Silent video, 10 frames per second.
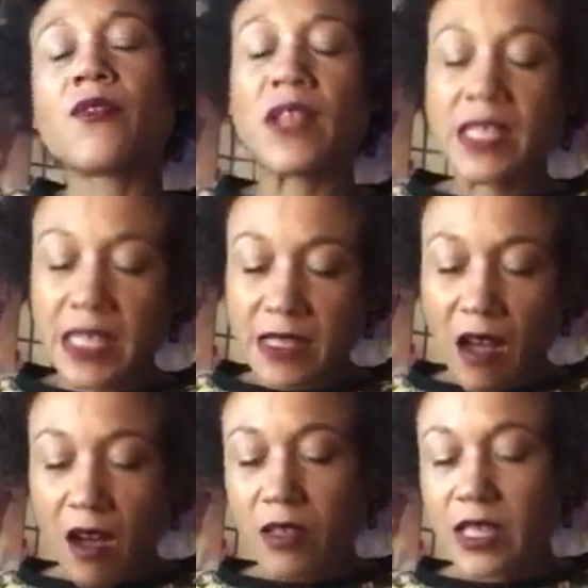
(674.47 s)
this is
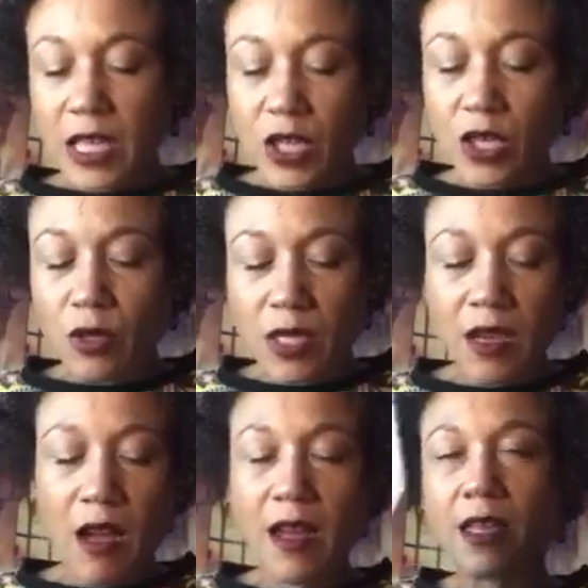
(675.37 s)
asking you to
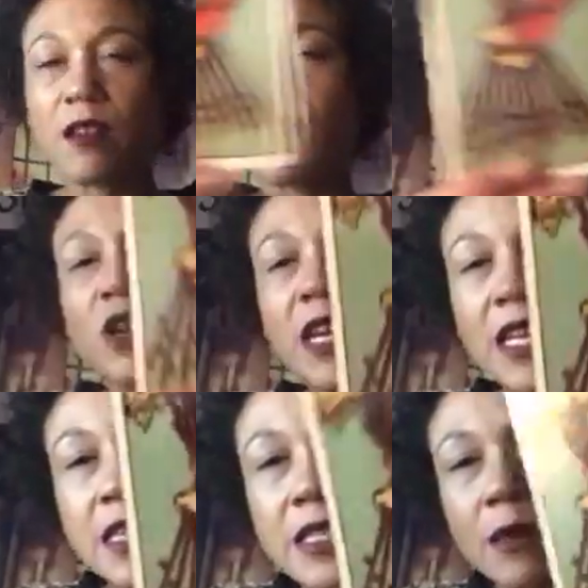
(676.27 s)
kind of
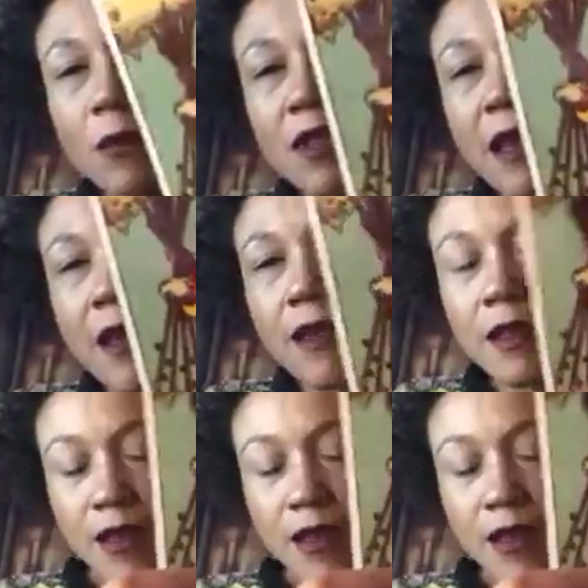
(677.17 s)
release some of that.